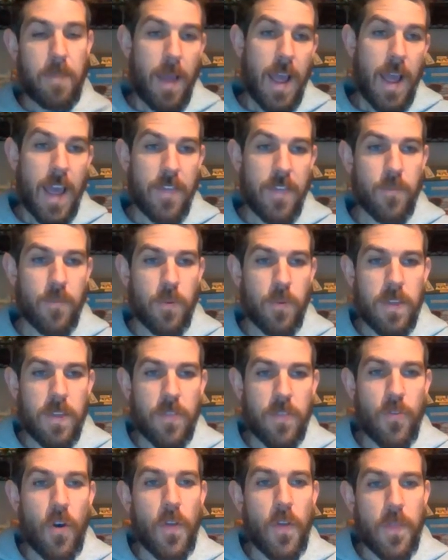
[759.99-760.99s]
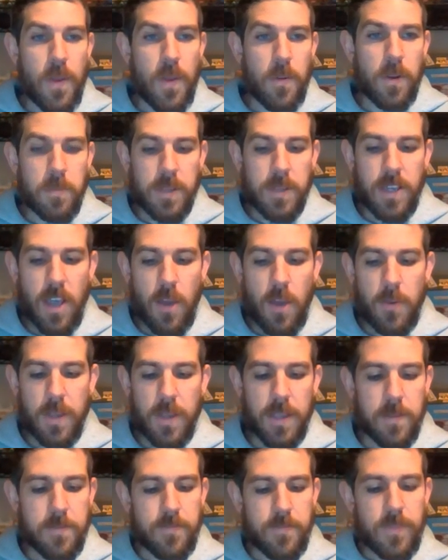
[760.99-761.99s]
path of where they thought they were going to be
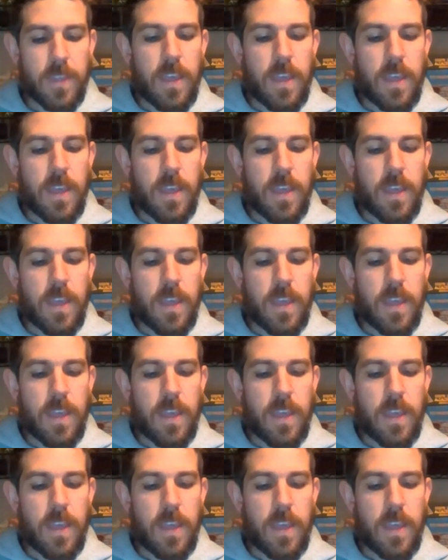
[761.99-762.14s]
going.